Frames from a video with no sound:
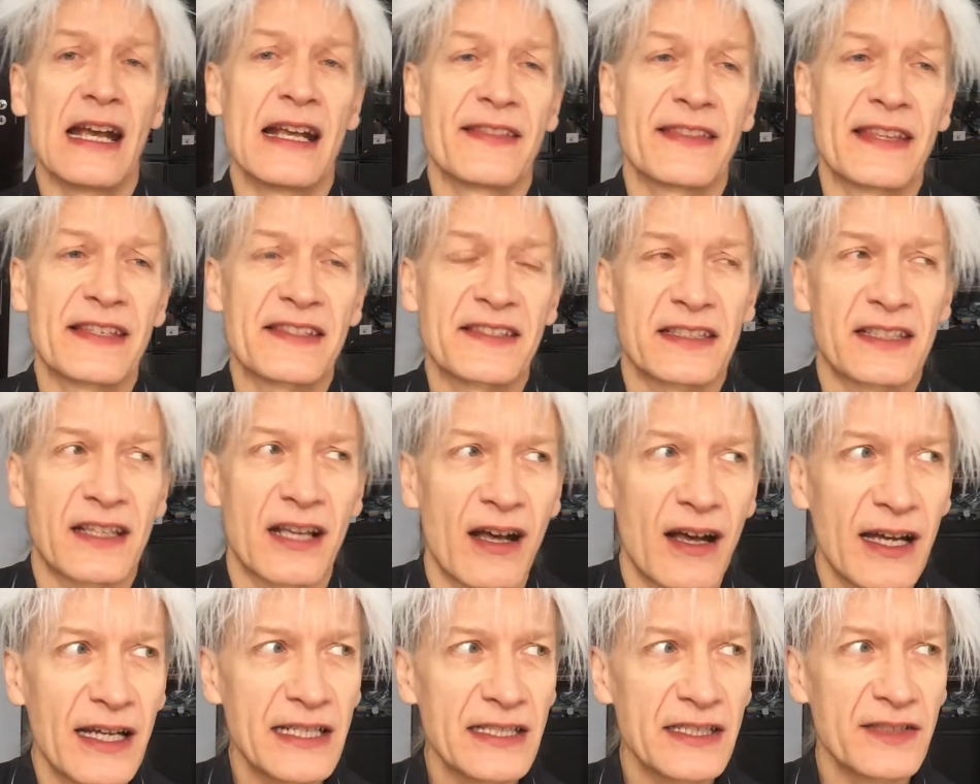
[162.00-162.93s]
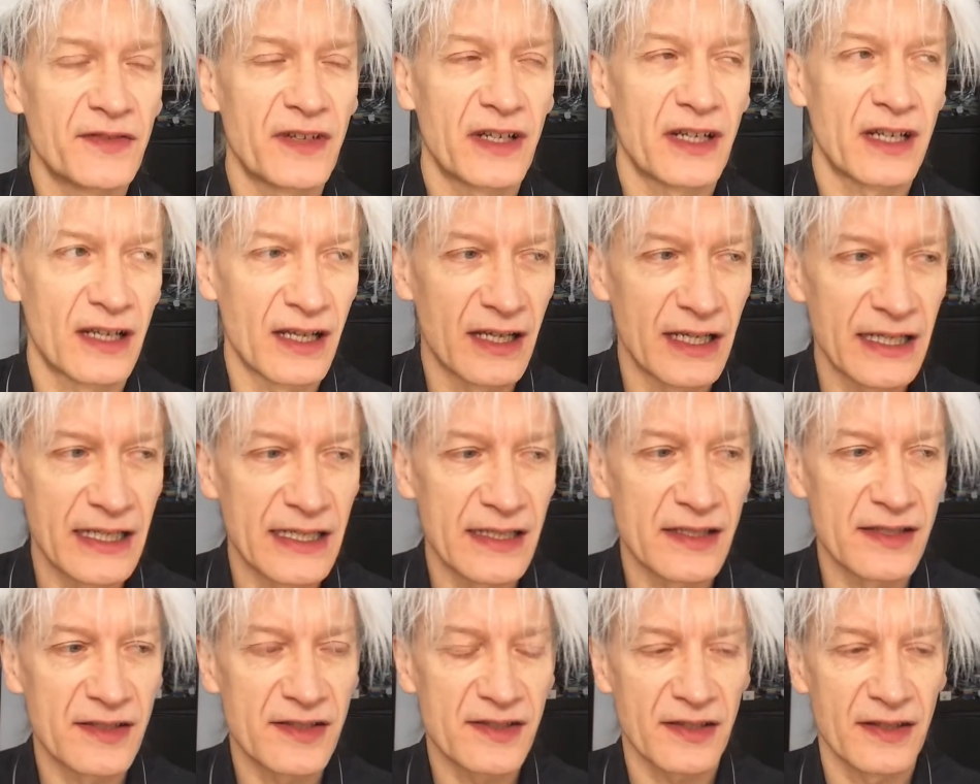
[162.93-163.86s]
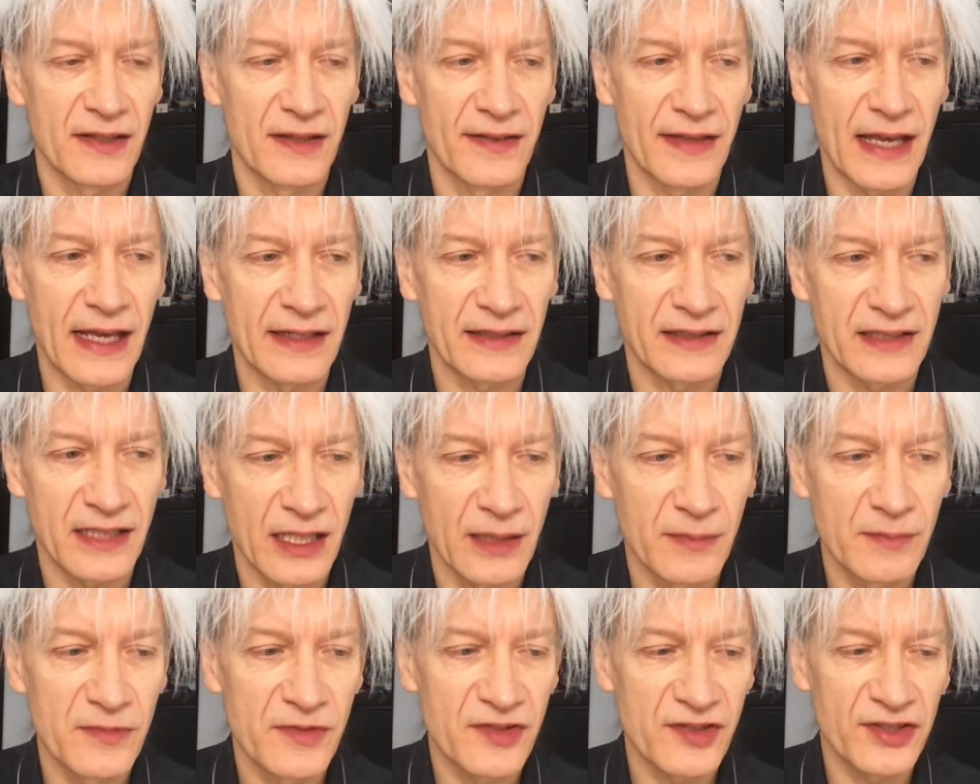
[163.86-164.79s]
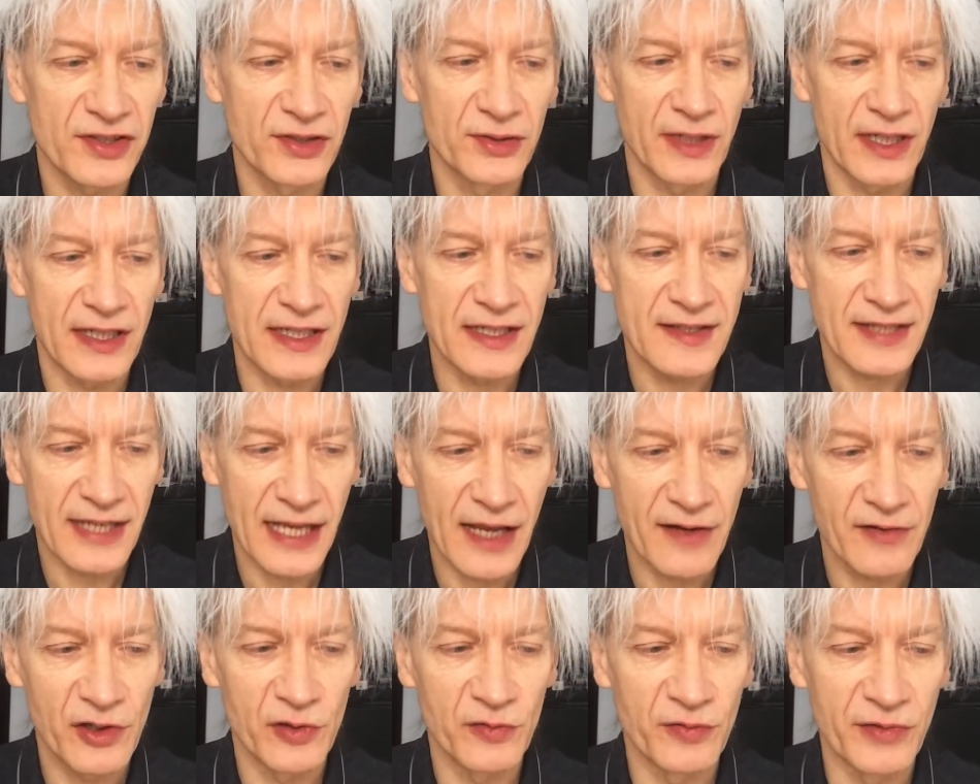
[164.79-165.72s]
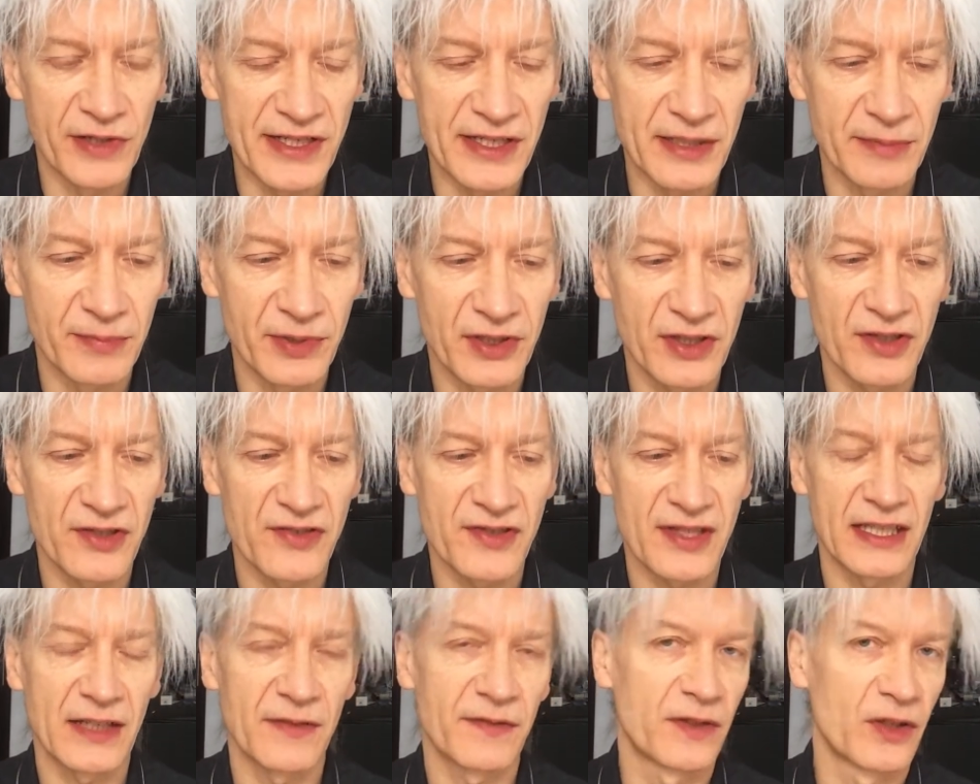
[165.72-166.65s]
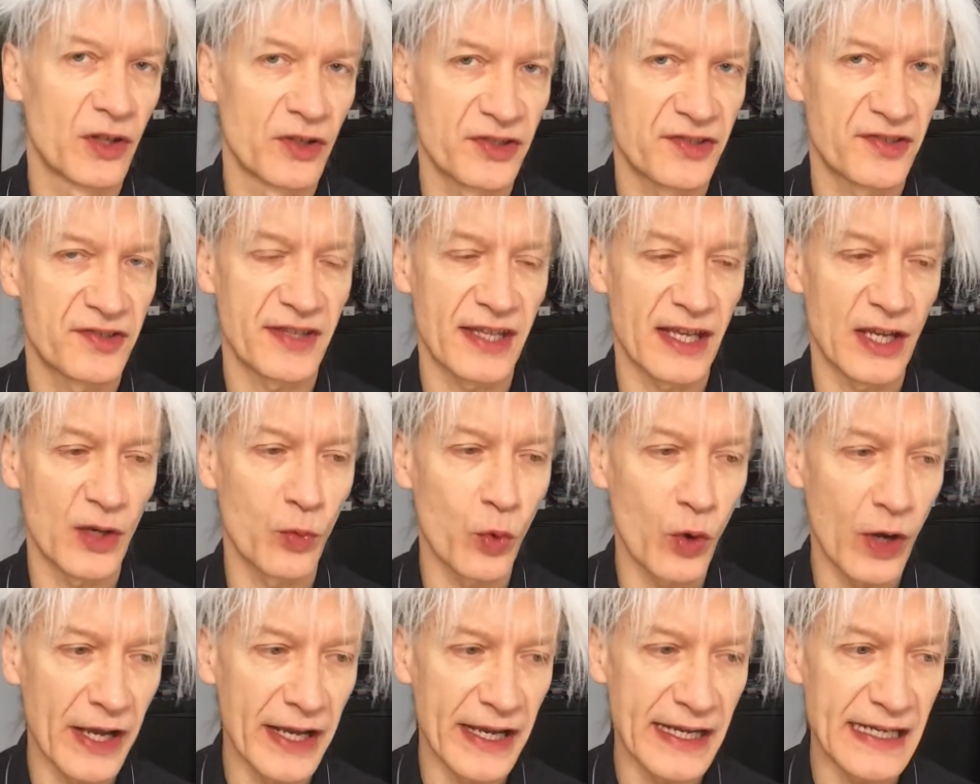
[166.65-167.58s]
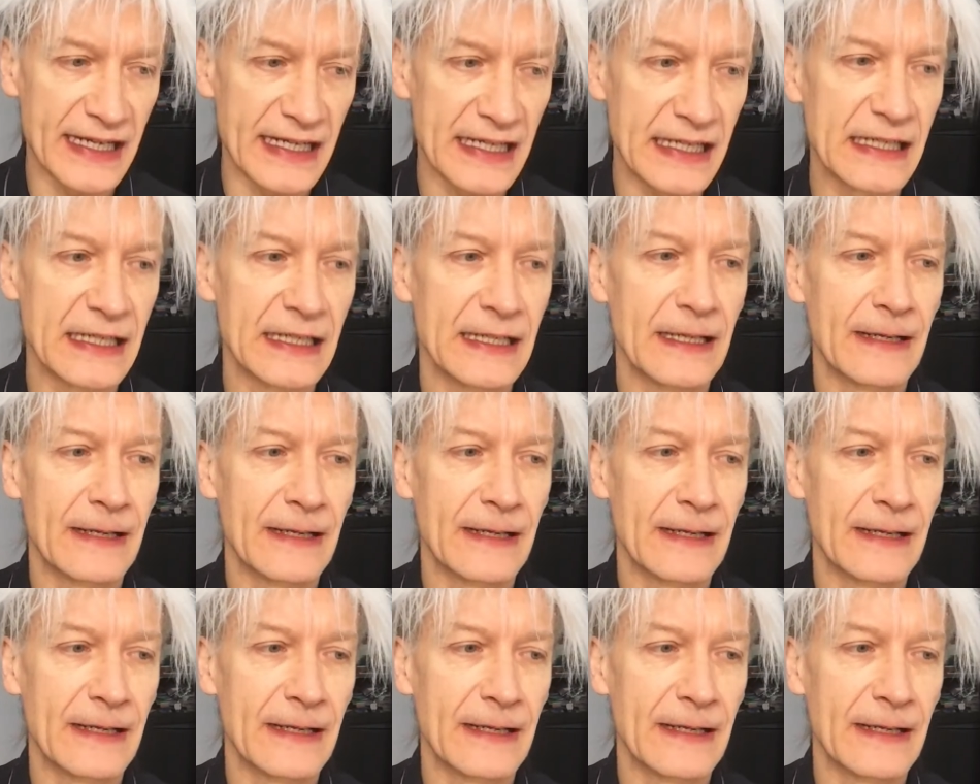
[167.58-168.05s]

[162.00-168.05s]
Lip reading: There's a kind of client that comes to a tarot reading because they have lost their way